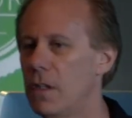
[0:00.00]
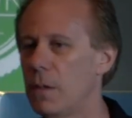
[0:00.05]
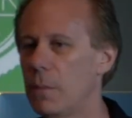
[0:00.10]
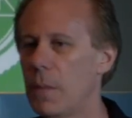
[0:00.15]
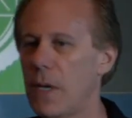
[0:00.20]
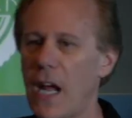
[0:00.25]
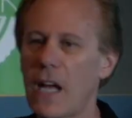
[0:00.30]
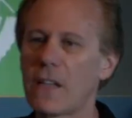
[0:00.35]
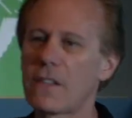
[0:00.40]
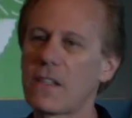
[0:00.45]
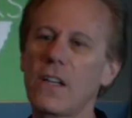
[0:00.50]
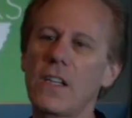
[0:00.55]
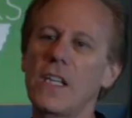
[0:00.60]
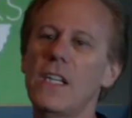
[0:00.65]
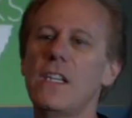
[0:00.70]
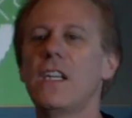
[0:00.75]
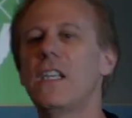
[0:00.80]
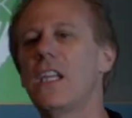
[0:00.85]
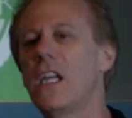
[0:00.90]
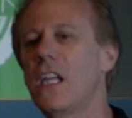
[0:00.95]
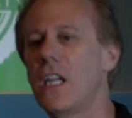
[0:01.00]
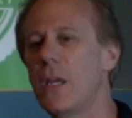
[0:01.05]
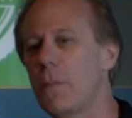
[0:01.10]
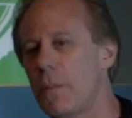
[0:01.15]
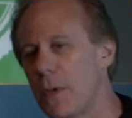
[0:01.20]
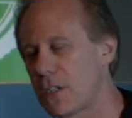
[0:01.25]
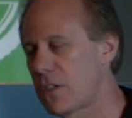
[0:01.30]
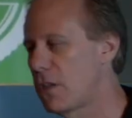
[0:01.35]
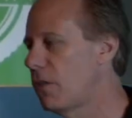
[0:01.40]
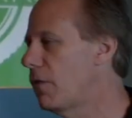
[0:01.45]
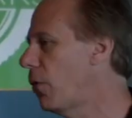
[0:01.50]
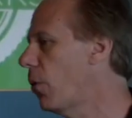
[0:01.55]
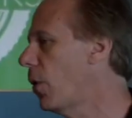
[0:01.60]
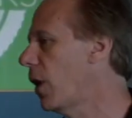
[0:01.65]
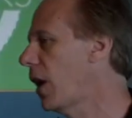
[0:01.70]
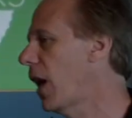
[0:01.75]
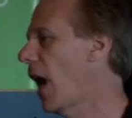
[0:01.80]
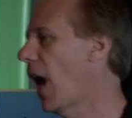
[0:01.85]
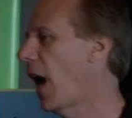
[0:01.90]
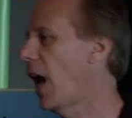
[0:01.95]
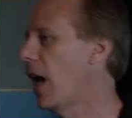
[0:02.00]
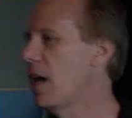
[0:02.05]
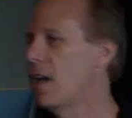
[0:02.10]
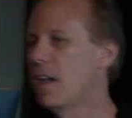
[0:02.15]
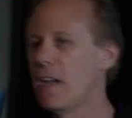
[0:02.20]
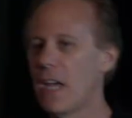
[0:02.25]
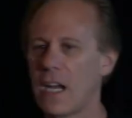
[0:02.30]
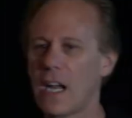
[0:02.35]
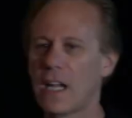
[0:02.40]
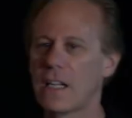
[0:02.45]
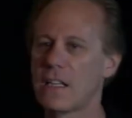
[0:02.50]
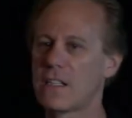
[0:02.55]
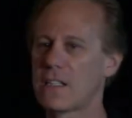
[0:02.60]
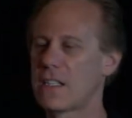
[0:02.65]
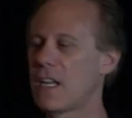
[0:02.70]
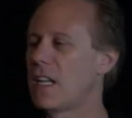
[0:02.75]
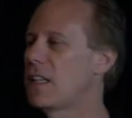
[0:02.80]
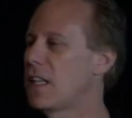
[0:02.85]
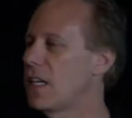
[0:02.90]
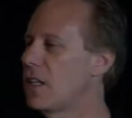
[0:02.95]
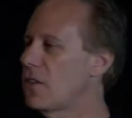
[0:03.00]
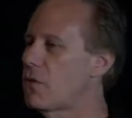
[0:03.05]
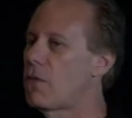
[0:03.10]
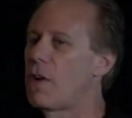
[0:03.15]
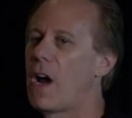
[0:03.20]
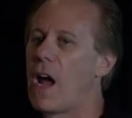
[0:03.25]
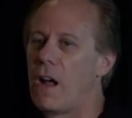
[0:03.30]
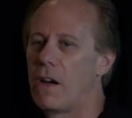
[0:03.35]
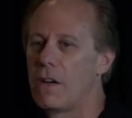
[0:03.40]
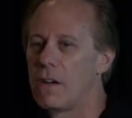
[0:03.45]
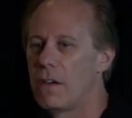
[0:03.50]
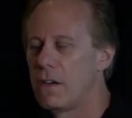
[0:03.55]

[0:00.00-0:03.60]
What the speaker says: But ask how they did the Olympics in 4K and how they sent things around.